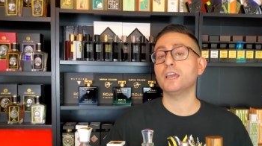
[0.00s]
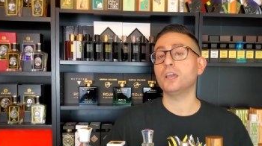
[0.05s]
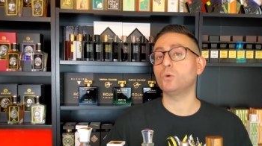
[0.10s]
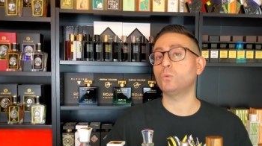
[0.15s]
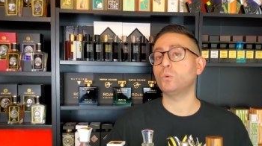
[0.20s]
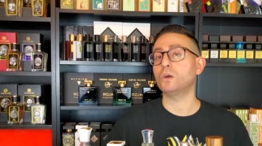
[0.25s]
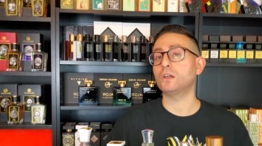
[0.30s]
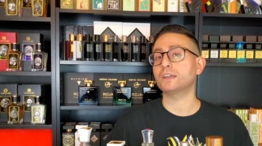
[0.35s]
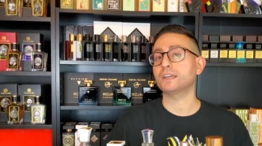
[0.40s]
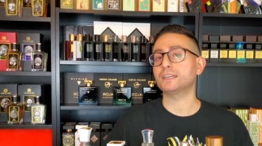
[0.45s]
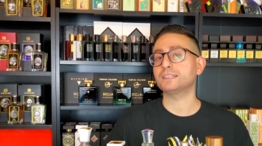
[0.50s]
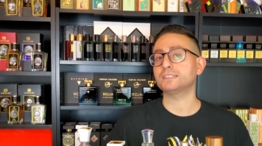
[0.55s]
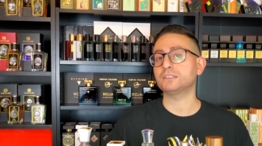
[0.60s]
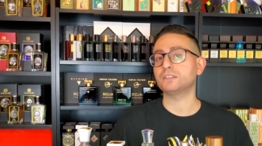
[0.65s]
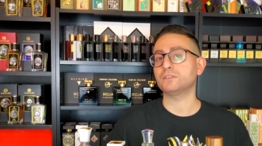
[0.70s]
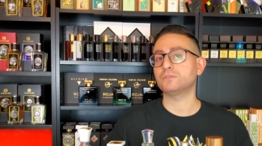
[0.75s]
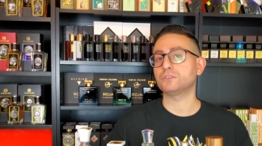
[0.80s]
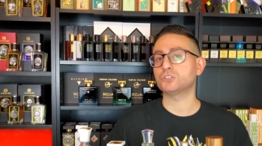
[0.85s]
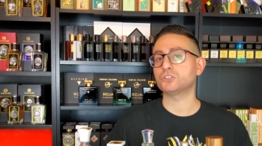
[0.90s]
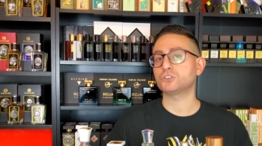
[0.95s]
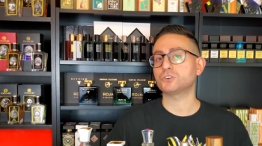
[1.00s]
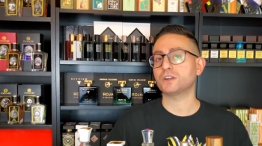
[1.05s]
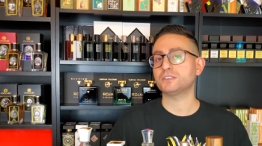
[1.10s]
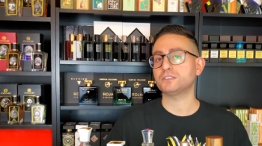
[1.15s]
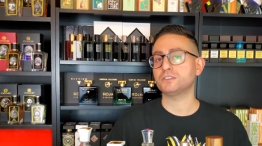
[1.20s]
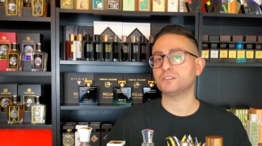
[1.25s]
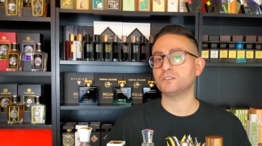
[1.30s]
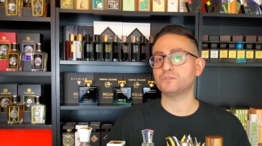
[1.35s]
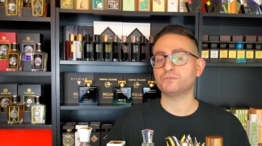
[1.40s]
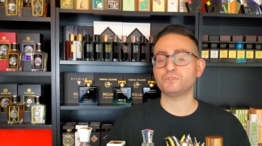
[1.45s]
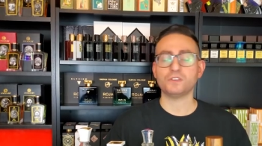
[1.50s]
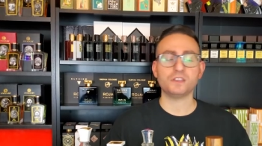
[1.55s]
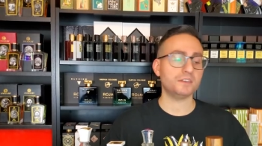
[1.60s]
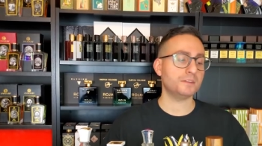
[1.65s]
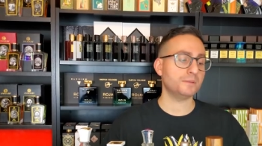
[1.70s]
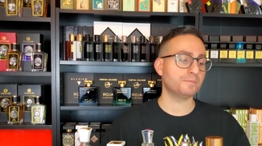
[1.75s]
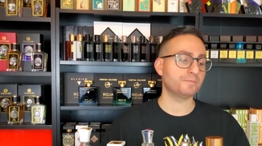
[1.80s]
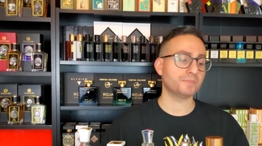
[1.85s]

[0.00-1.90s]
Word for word: it will get delivered straight to your feed.